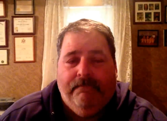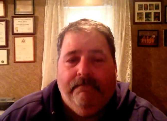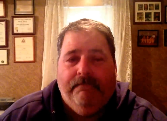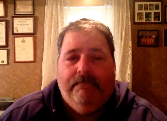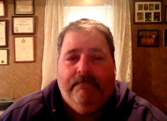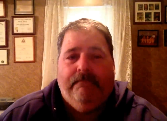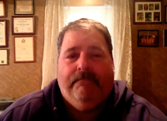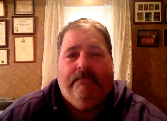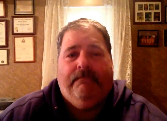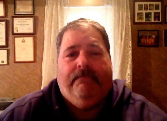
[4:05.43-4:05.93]

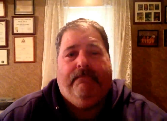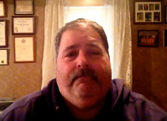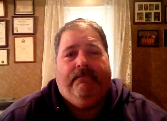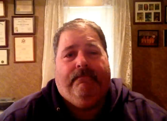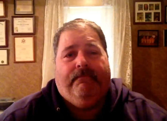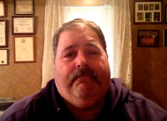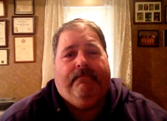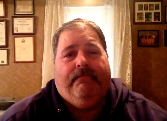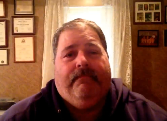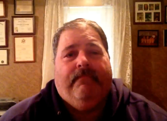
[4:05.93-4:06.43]

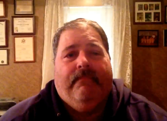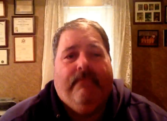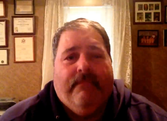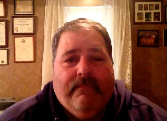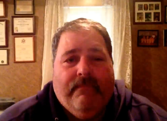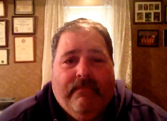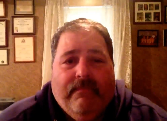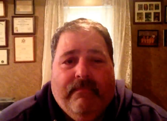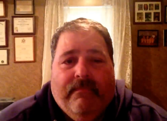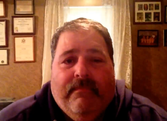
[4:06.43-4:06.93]

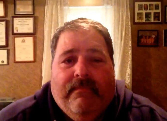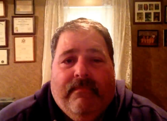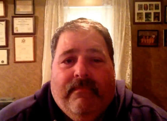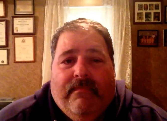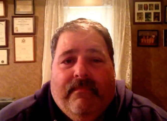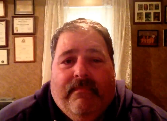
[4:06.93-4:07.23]
Nobody speaks.